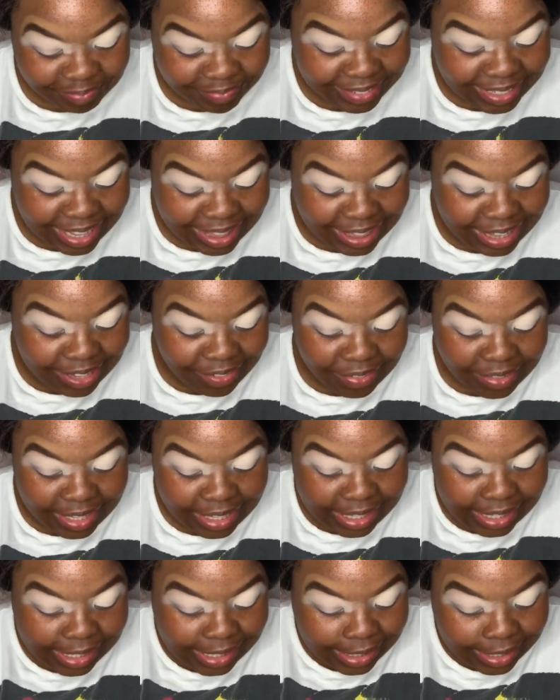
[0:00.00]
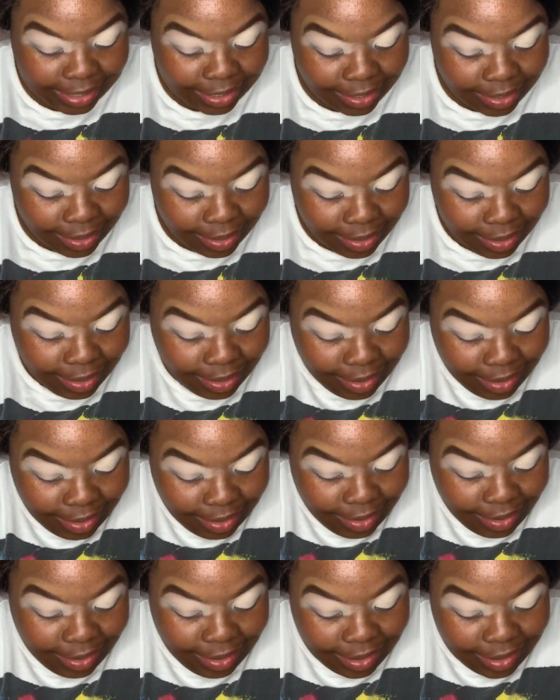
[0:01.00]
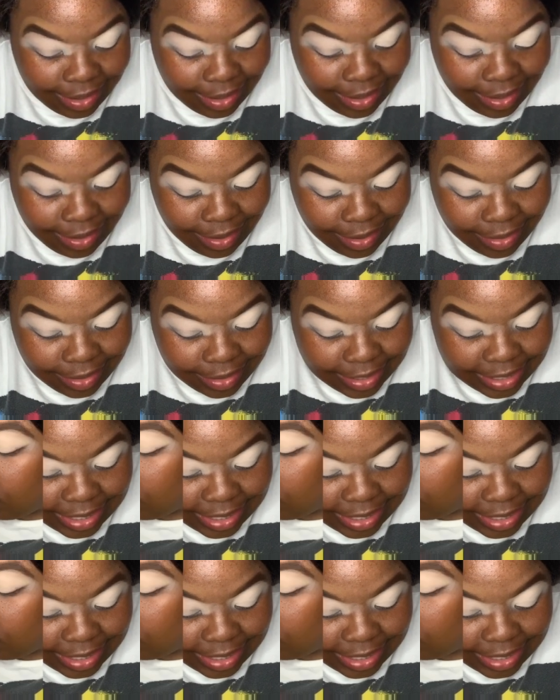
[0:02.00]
Bitter Not Better by Beauty Bakery,